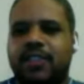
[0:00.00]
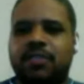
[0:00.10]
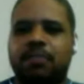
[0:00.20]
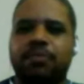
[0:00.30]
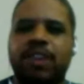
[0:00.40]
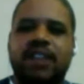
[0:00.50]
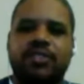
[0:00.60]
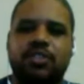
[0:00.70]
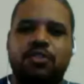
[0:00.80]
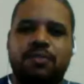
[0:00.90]
if the
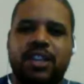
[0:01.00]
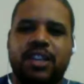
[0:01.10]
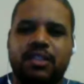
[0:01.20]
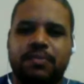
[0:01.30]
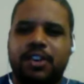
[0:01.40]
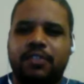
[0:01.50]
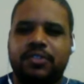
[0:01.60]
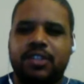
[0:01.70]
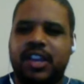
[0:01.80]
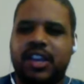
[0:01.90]
Braves don't make the
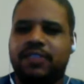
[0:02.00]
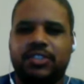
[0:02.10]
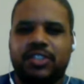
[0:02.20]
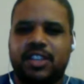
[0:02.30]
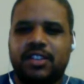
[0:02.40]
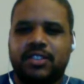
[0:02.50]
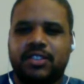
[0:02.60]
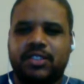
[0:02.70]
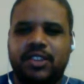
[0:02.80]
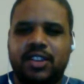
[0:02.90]
playoffs, and I have to say
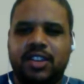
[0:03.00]
this,